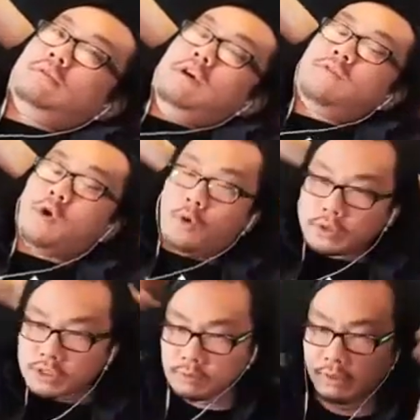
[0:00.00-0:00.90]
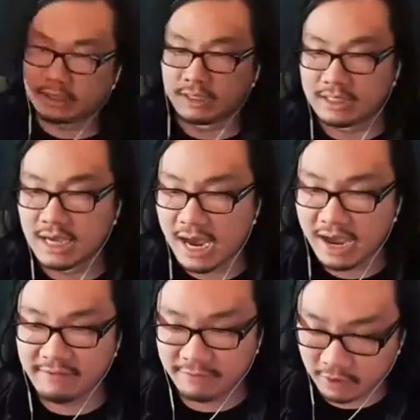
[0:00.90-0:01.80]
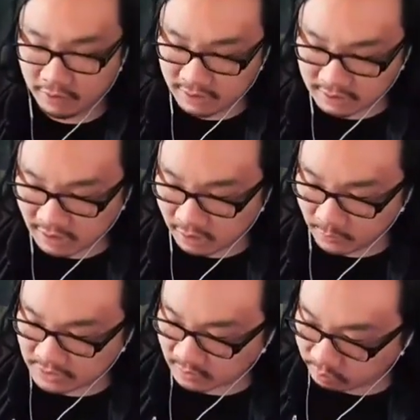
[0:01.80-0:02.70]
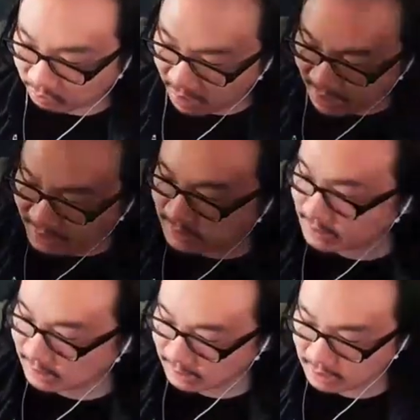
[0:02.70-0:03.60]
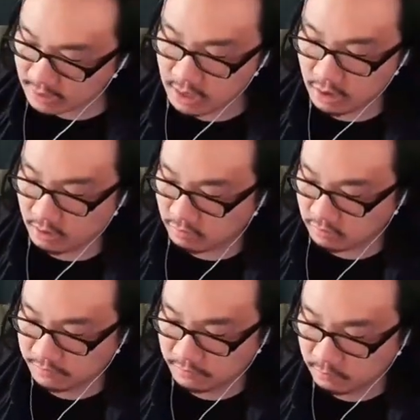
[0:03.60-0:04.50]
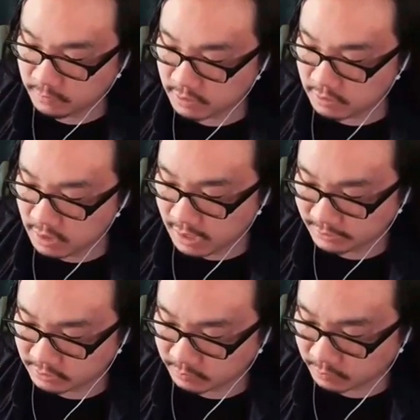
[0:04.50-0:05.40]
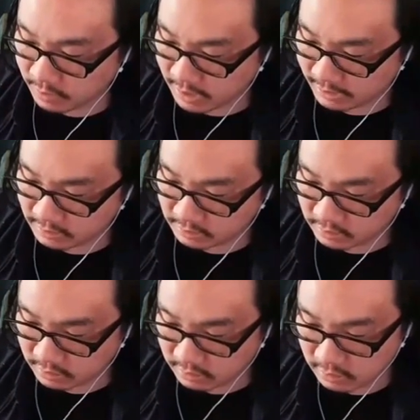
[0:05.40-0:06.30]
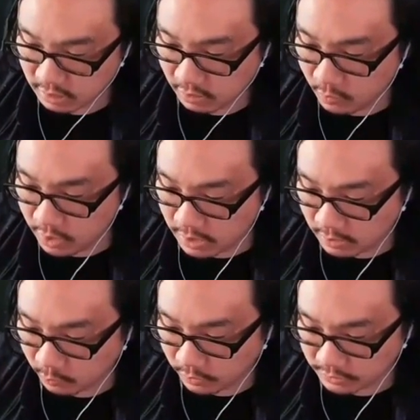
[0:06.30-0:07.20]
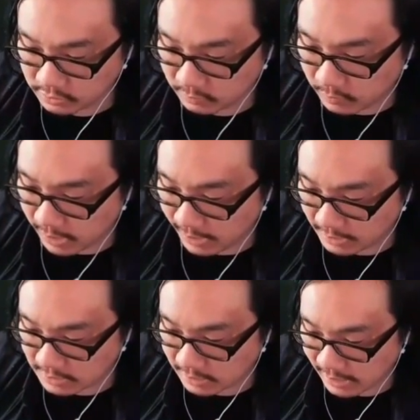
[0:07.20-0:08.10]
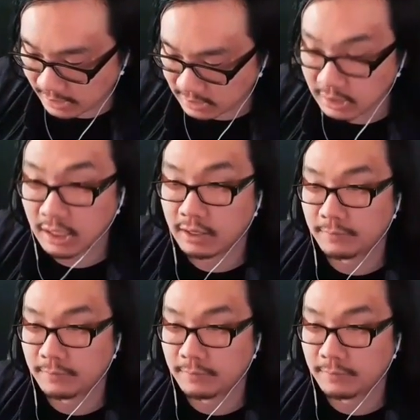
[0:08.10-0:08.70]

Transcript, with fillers: of course you like the Yae variant. Are we surprised? No, we are not surprised. No one was surprised that day.